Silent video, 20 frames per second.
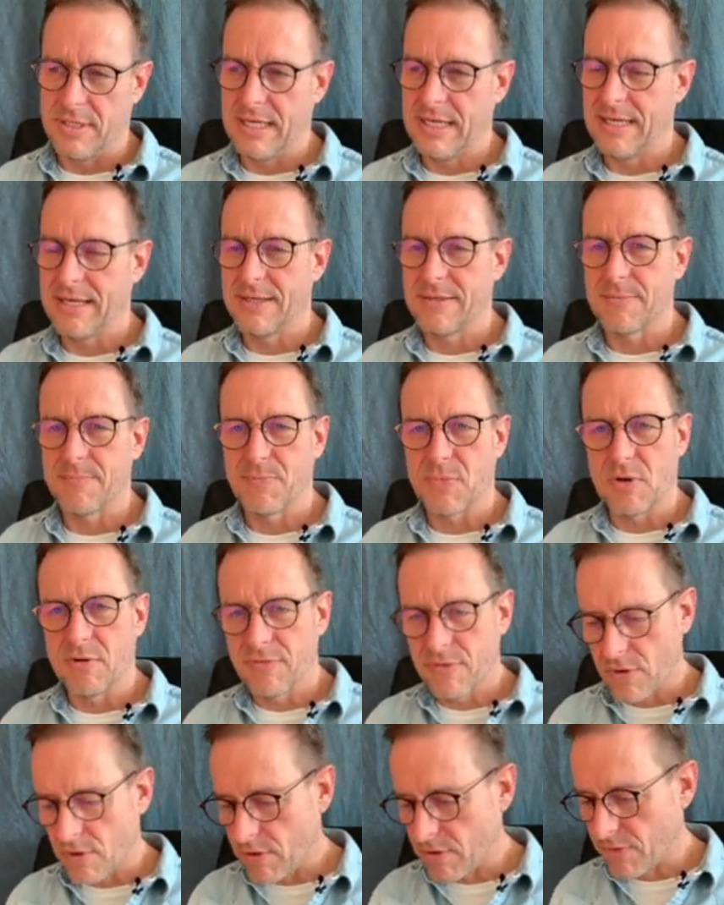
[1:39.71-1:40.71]
And of
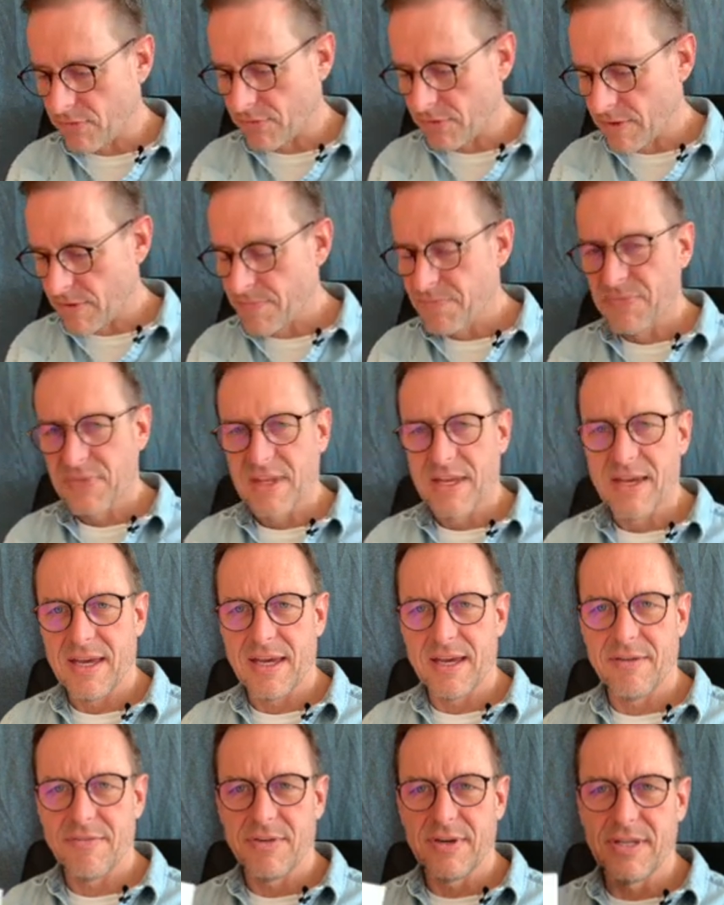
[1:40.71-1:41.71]
course,
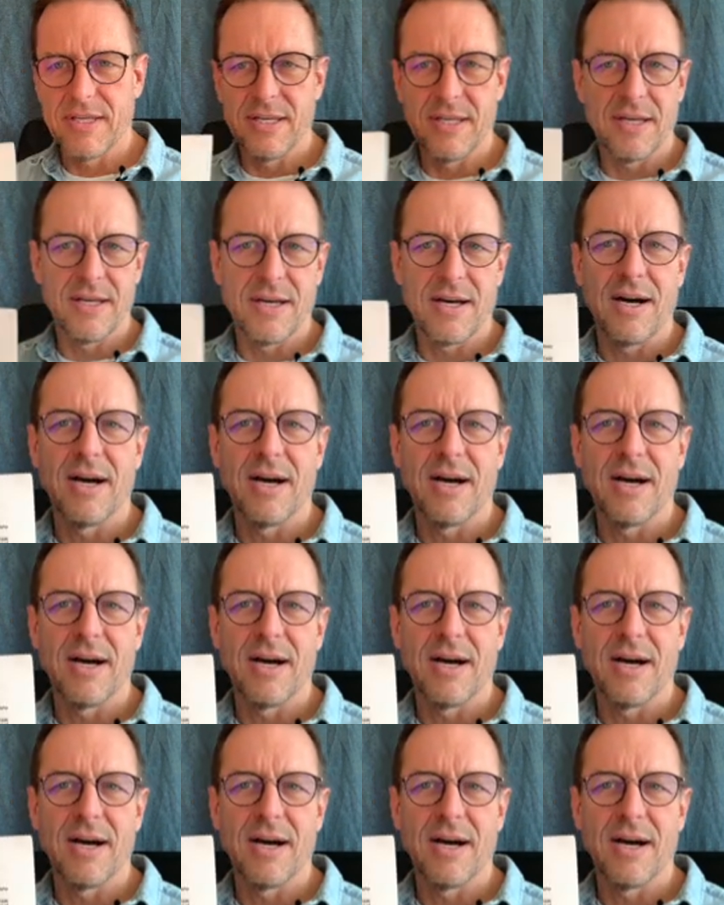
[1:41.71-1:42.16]
every